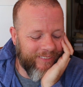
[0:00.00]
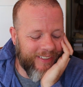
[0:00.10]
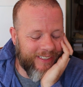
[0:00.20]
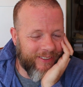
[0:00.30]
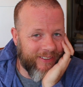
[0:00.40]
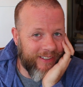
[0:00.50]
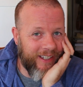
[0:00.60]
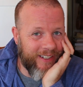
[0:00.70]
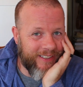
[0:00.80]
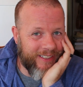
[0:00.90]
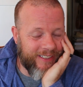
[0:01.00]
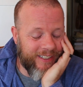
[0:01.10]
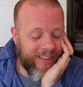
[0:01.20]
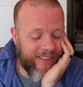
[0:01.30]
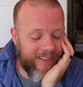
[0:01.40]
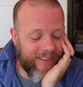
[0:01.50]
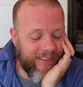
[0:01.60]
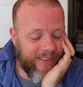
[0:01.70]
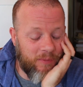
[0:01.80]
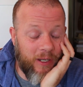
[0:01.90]
This was not a success.
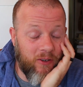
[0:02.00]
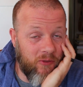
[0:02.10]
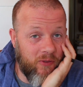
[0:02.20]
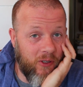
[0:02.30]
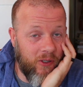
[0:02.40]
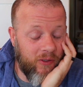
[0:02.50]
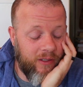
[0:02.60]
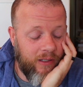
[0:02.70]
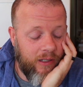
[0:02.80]
It's my own fault.